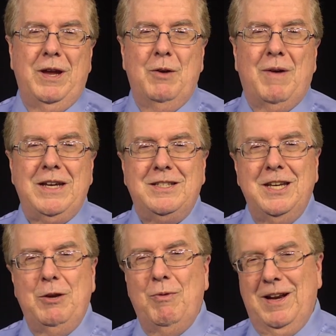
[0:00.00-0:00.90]

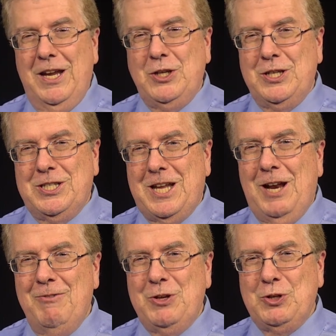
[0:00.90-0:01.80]
NYC Religions
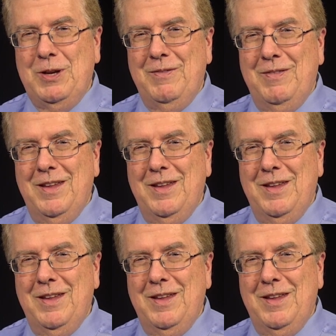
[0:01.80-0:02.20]
Television.